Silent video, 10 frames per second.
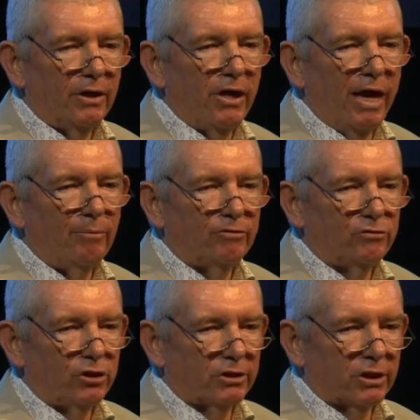the name of
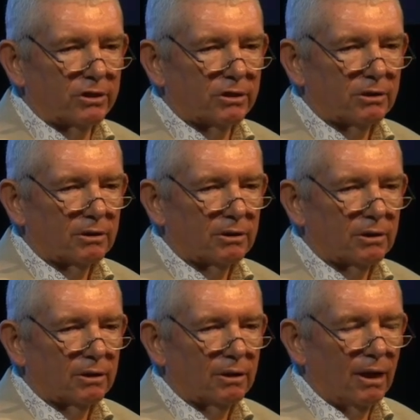Jesus.
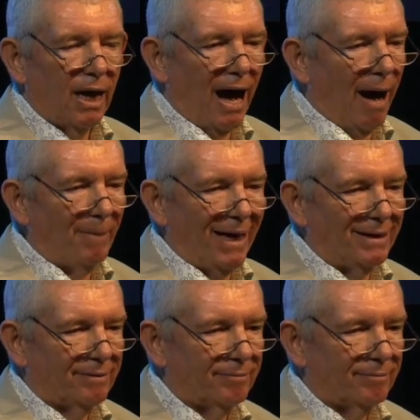Amen.